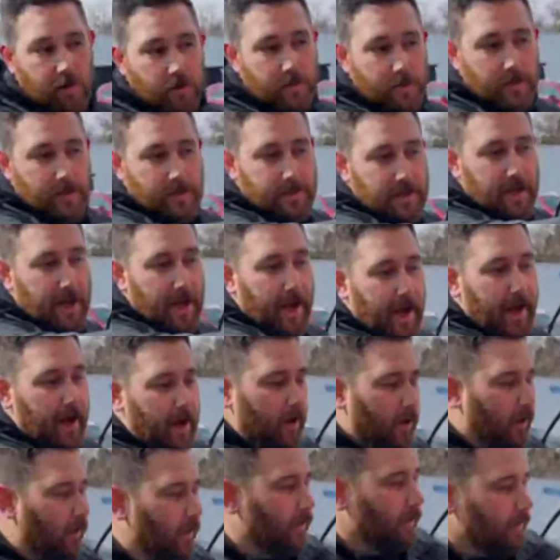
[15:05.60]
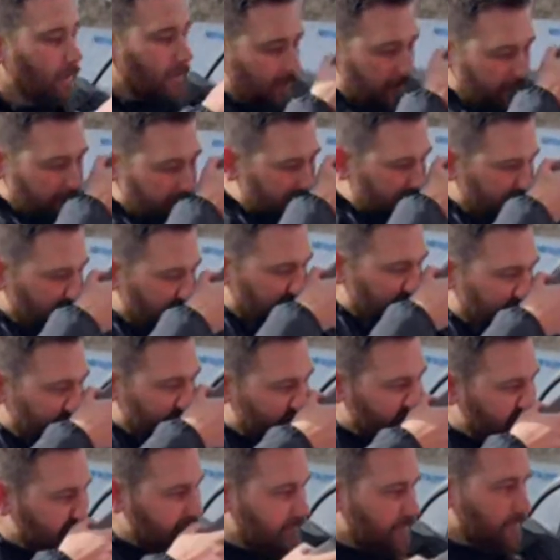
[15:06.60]
a towel. And
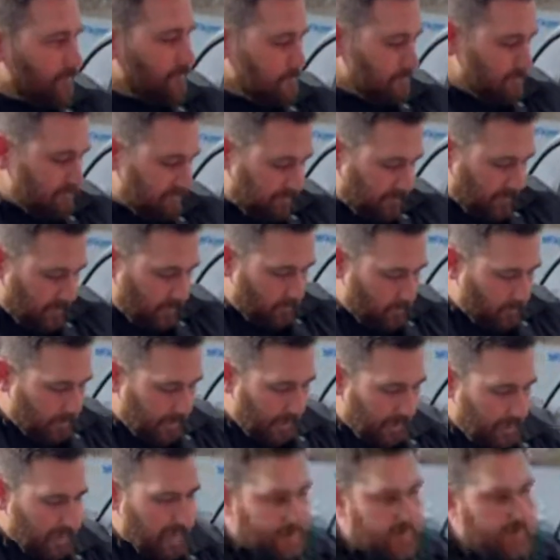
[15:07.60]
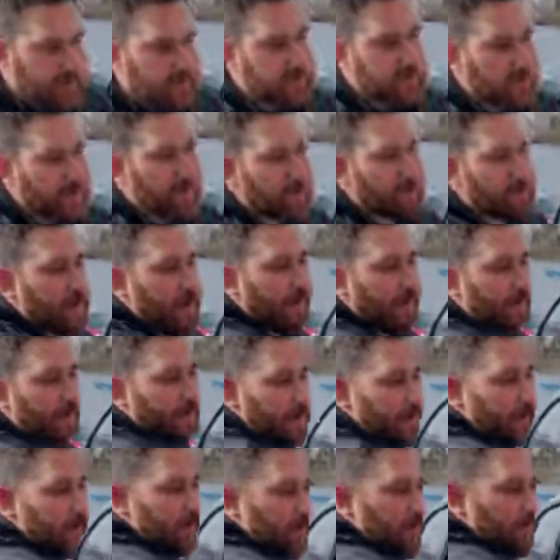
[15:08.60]
whenever
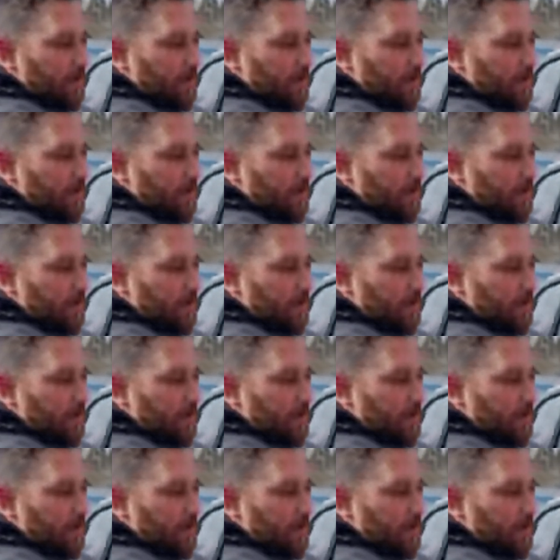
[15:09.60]
you're